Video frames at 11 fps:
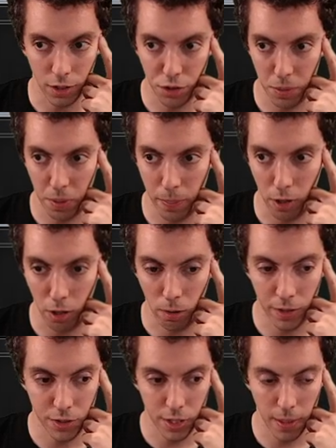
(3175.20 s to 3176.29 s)
They should play Borrower
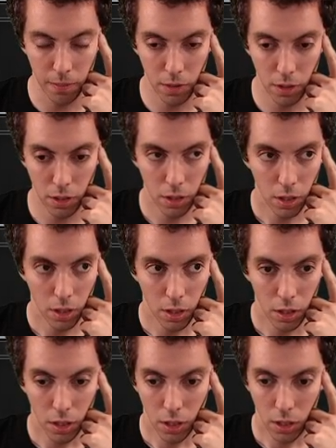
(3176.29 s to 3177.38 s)
instead.
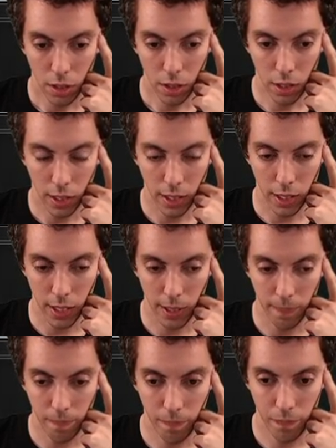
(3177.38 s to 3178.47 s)

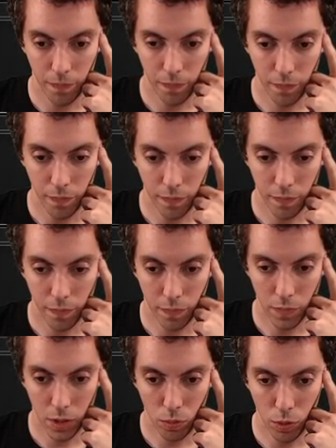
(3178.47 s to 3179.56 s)
Um,
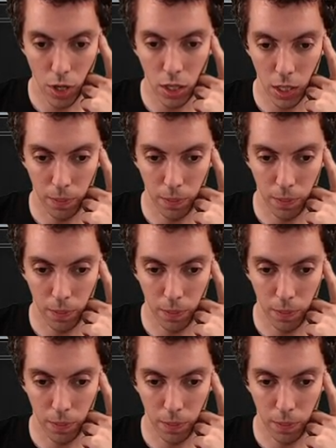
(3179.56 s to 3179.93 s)
we are going to